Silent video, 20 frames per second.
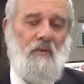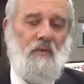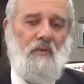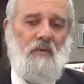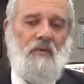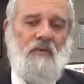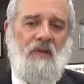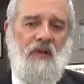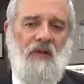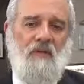
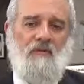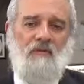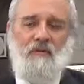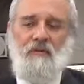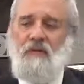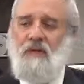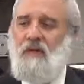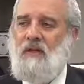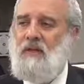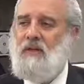We're
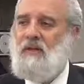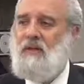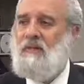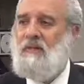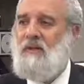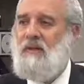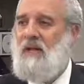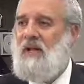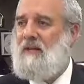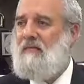thankful that
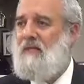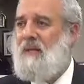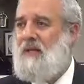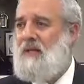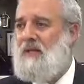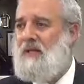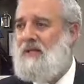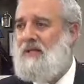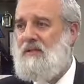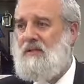Hashem did not
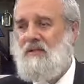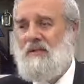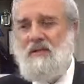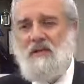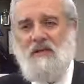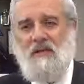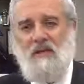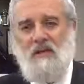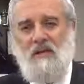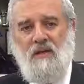make us
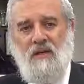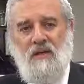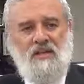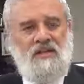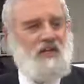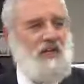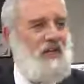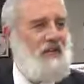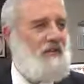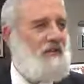a
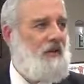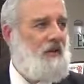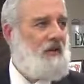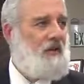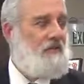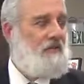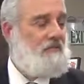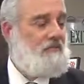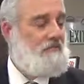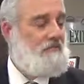Gentile.